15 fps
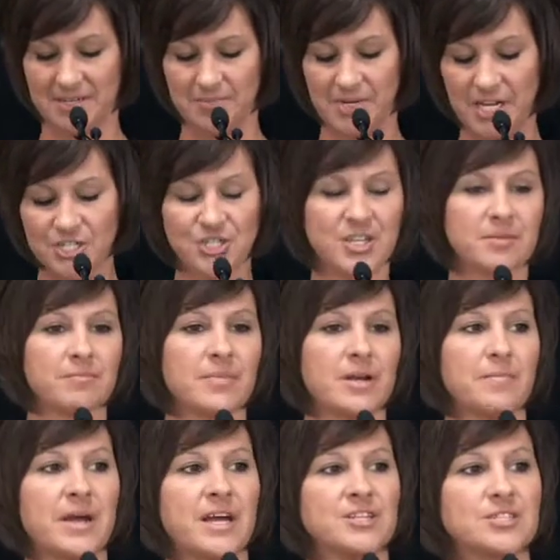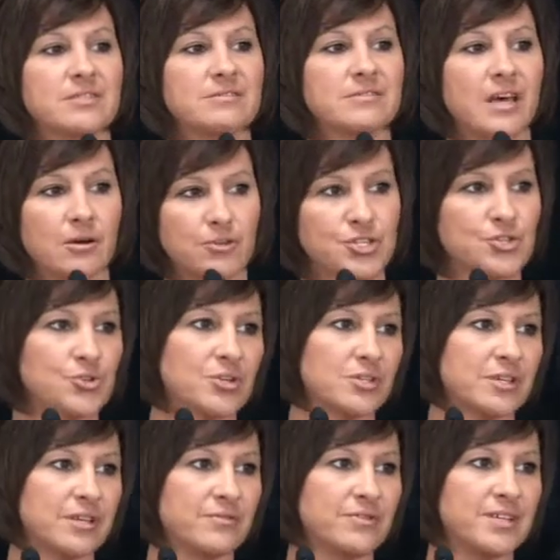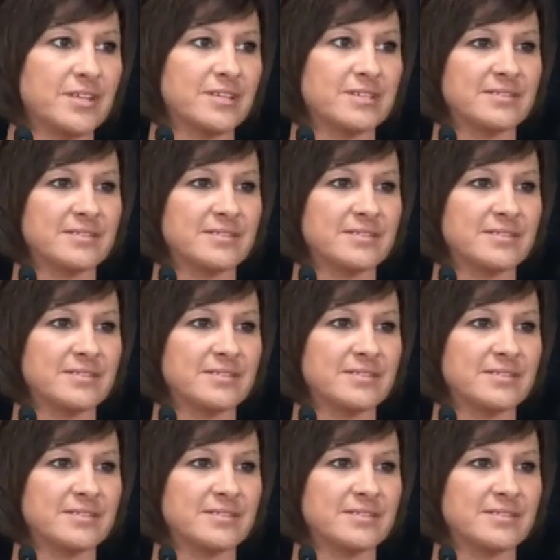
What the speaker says: But as you can imagine, that was short-lived.